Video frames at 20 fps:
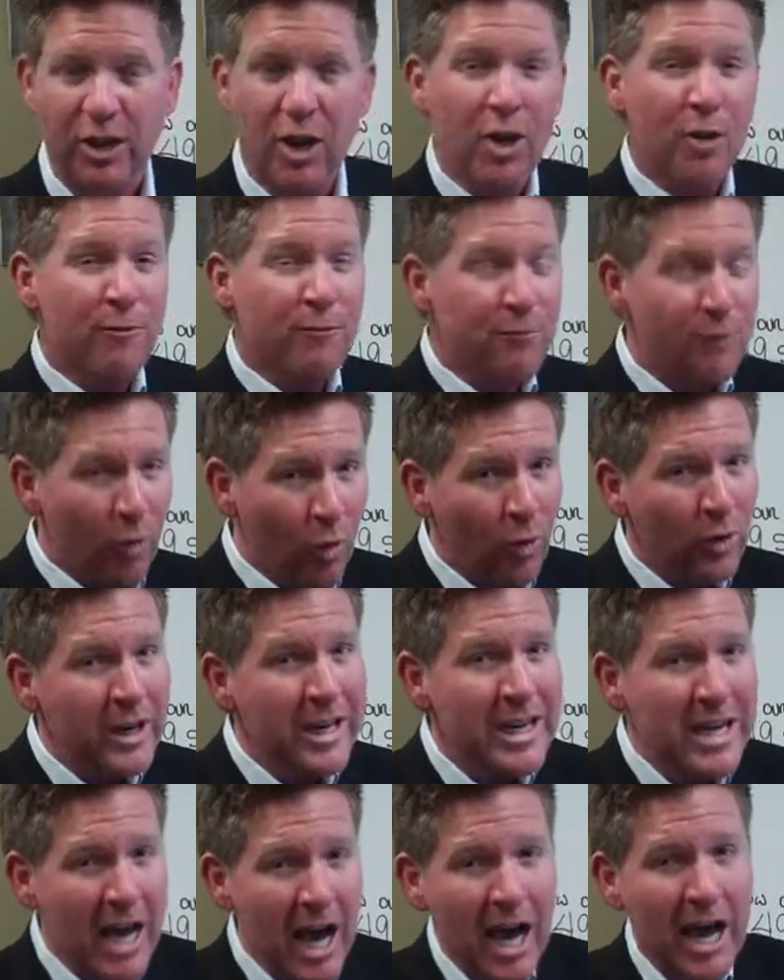
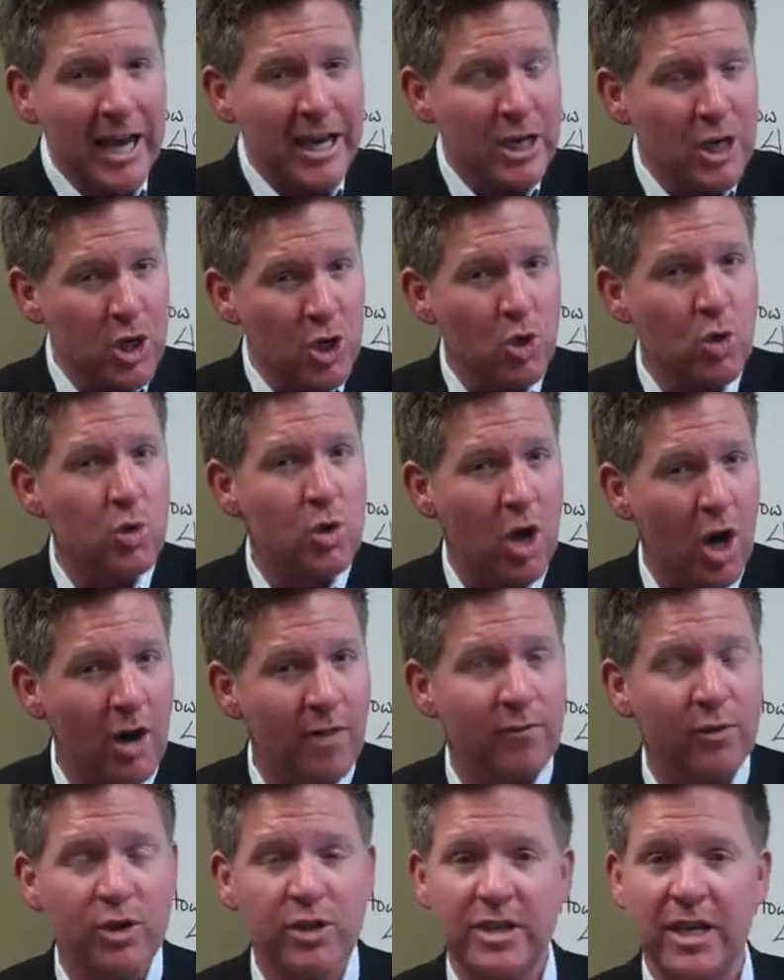49 new
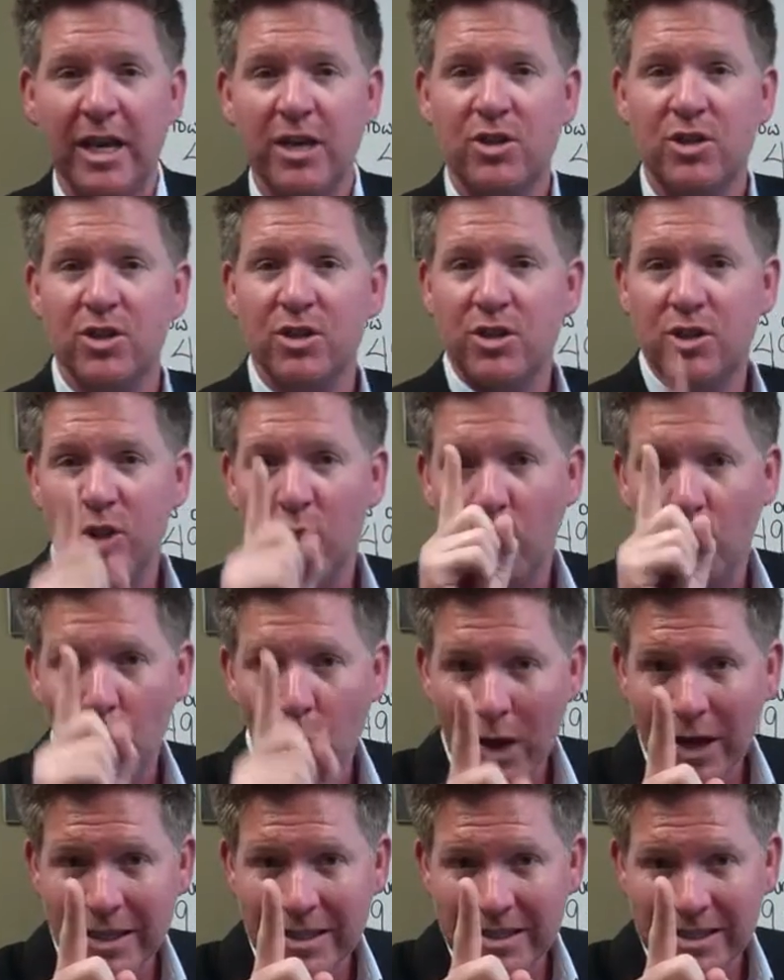conversations to
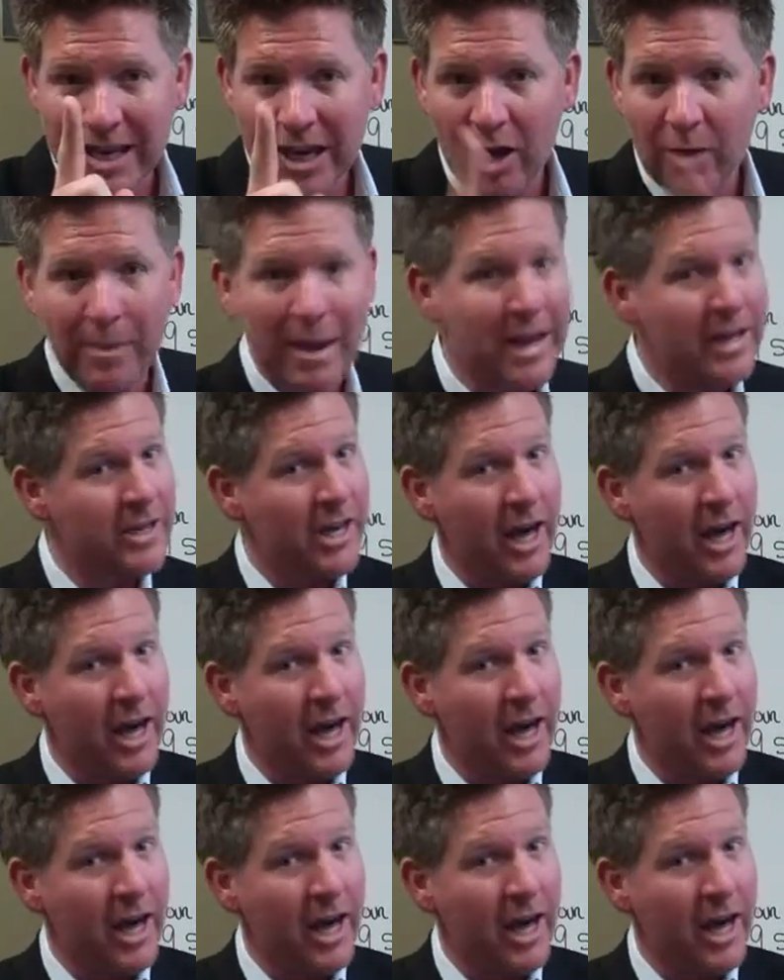one sale made.